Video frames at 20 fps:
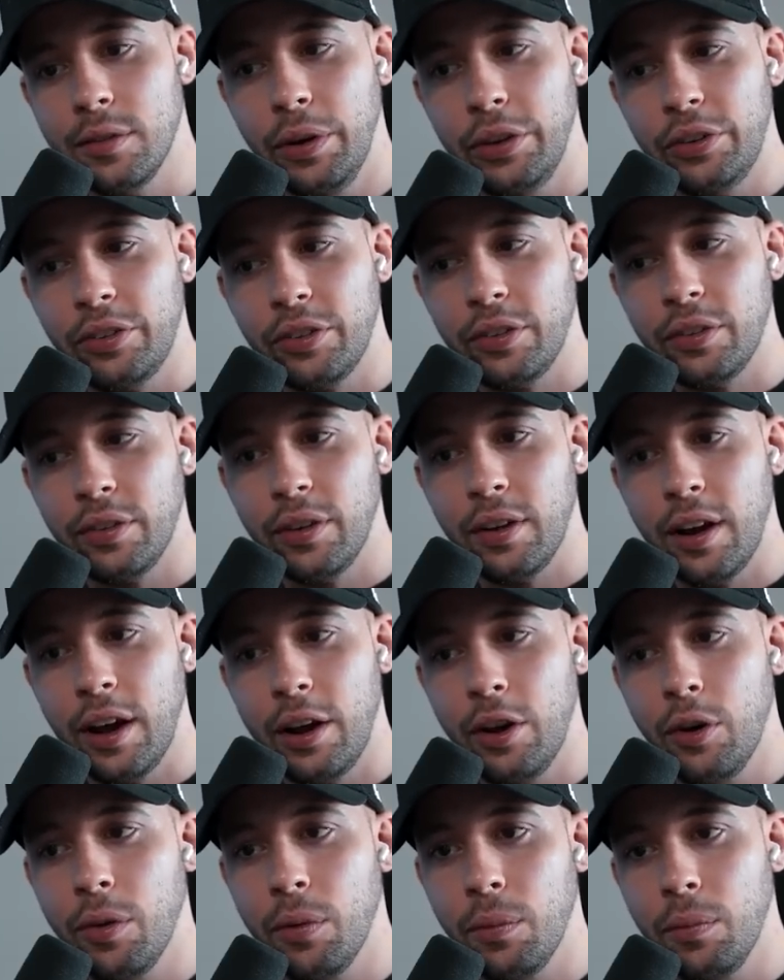which I
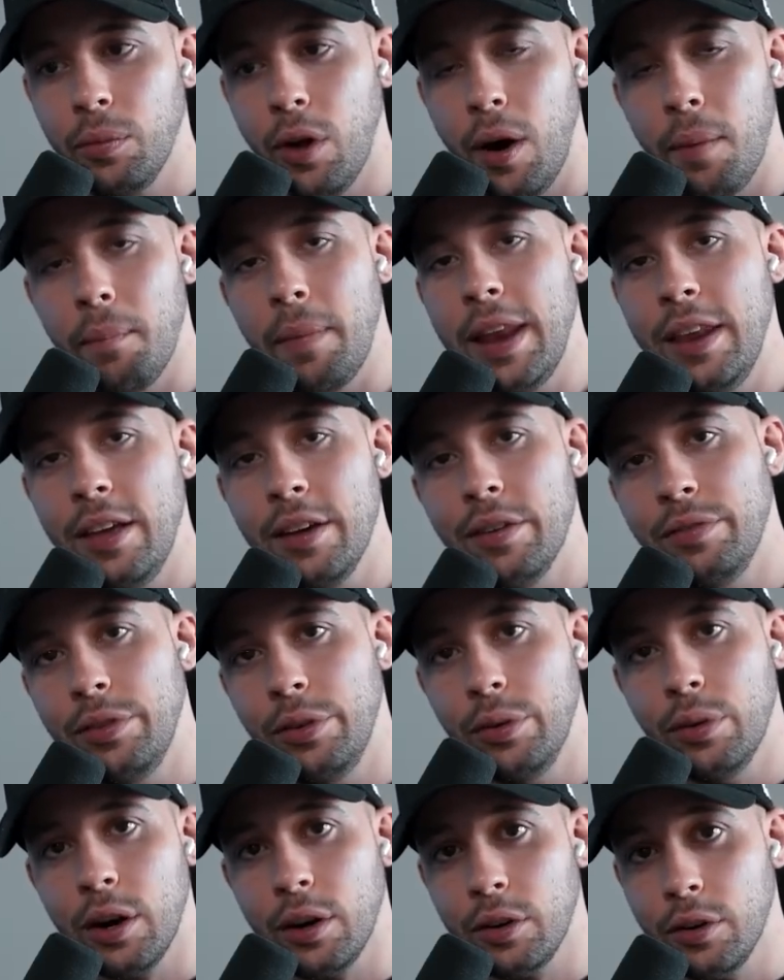know not many of
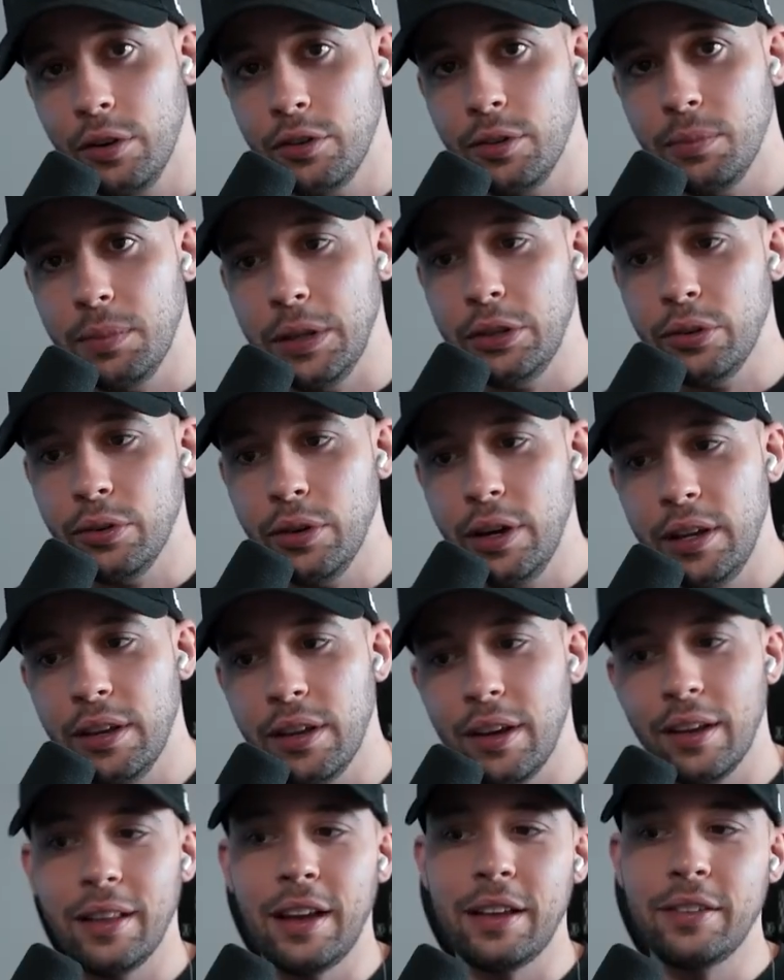you are going to be doing
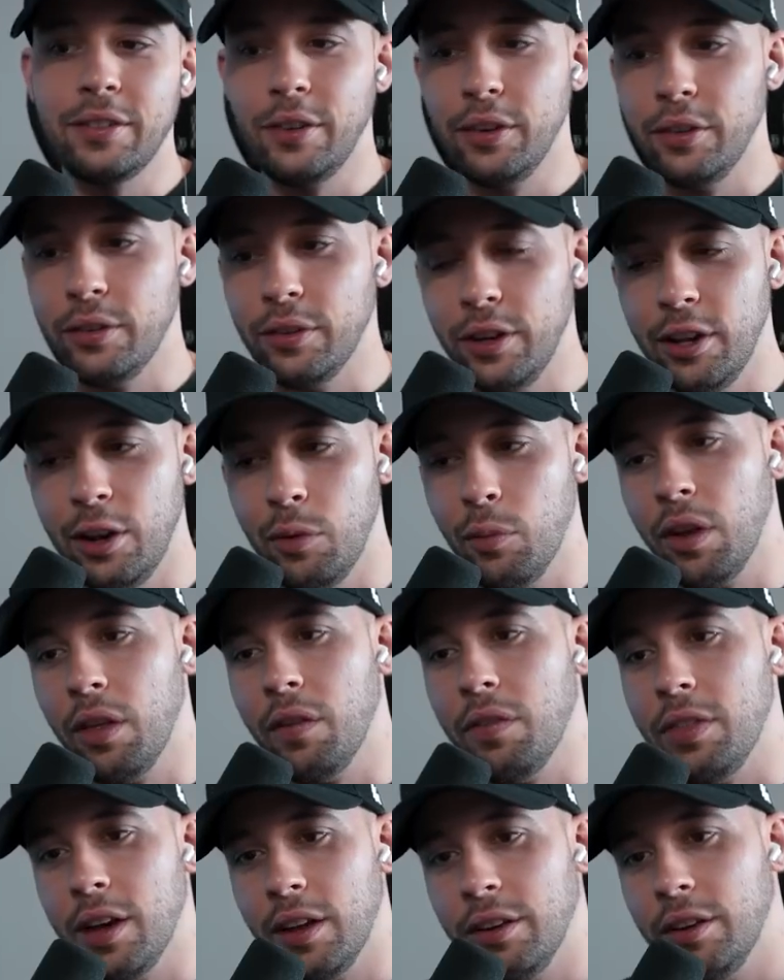unless you're doing one
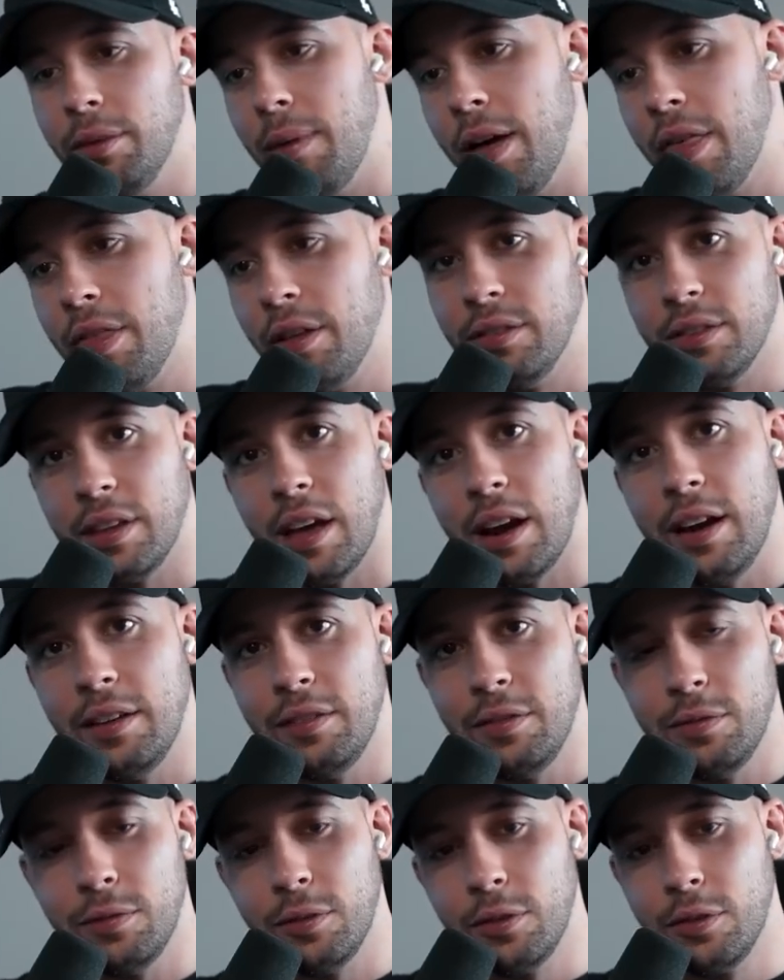of the other methods that
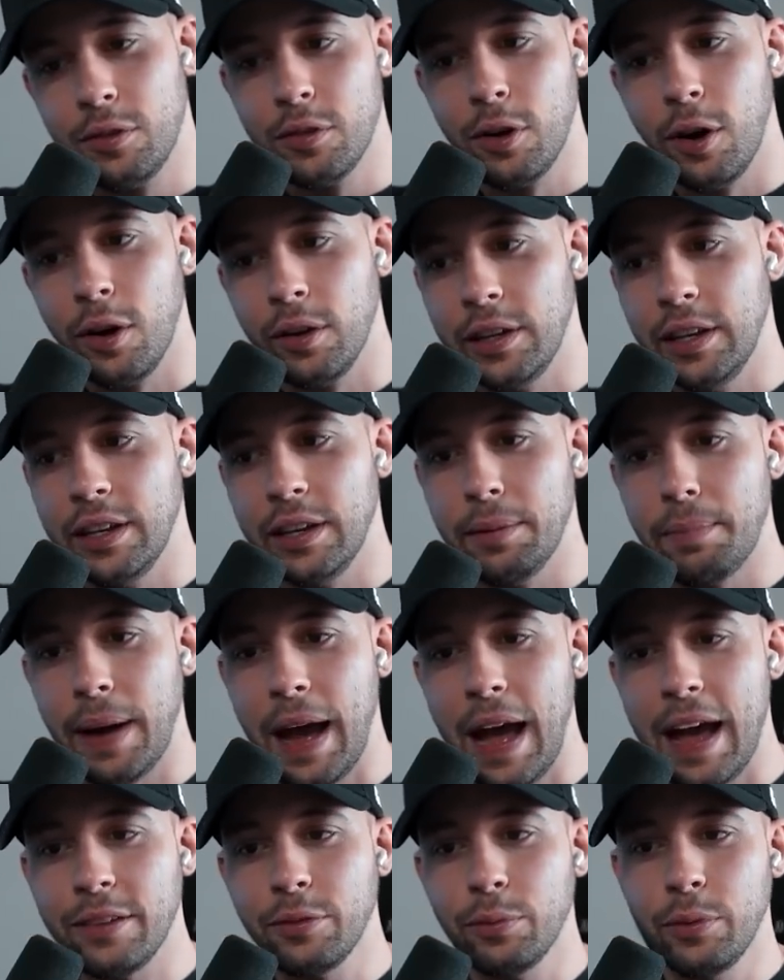I've taught in the
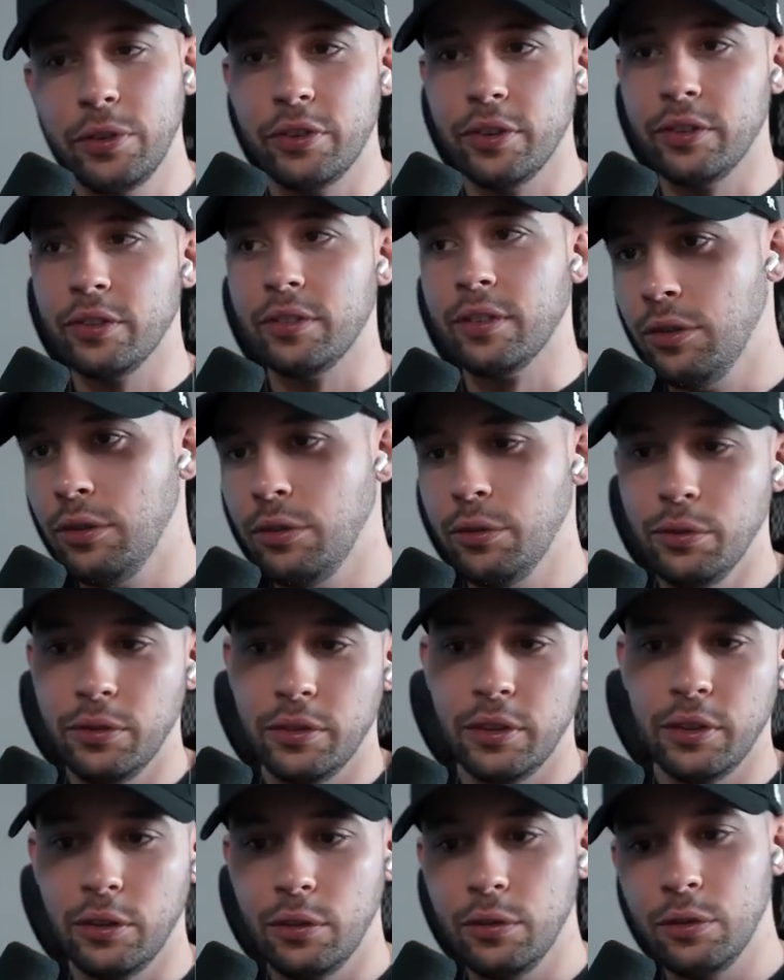past, which is
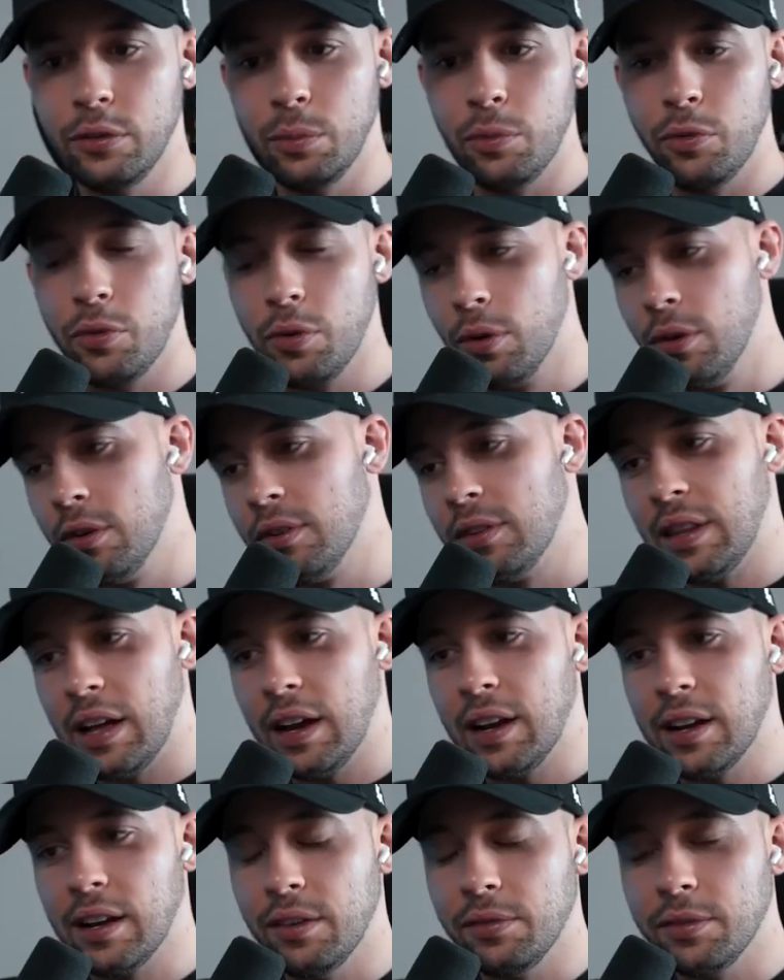using YouTube Shorts and
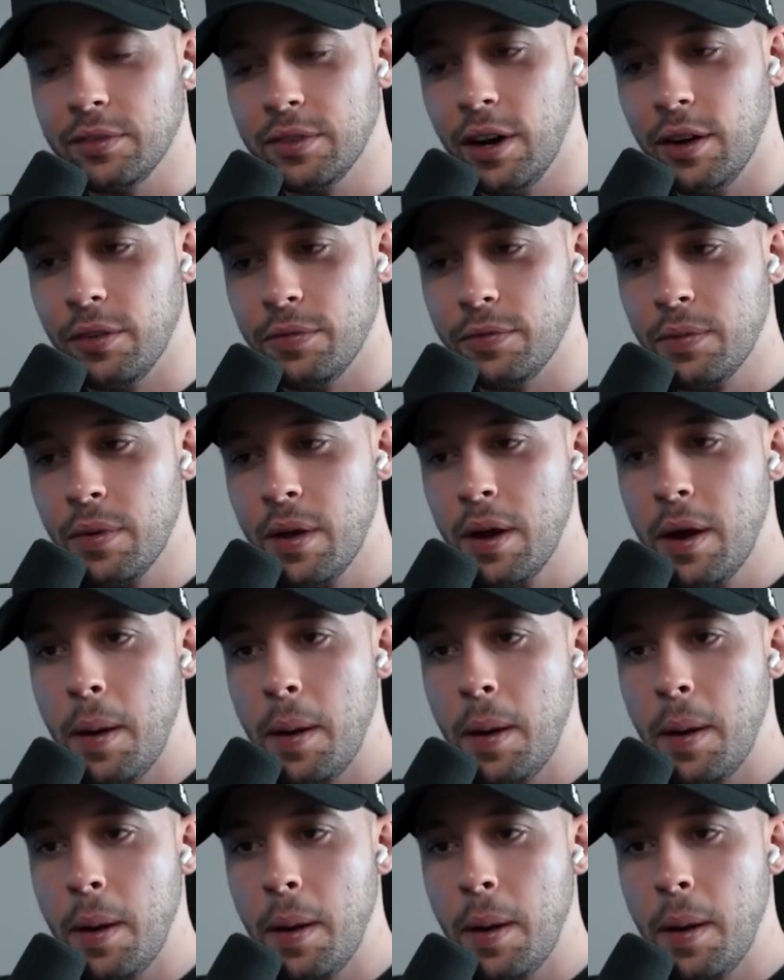that kind of stuff.